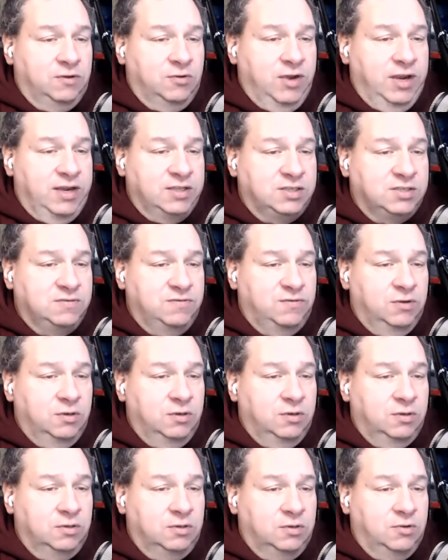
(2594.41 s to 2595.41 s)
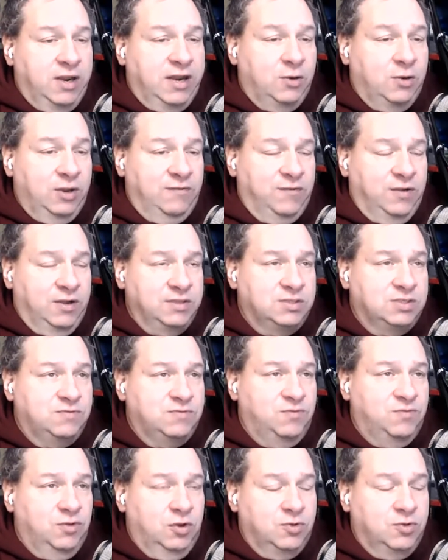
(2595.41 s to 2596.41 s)
credit refunds
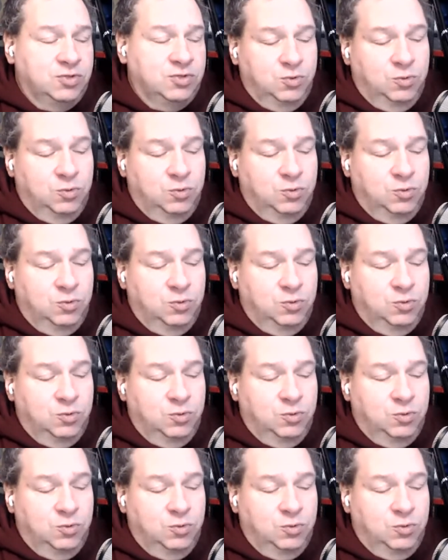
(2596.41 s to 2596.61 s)
for those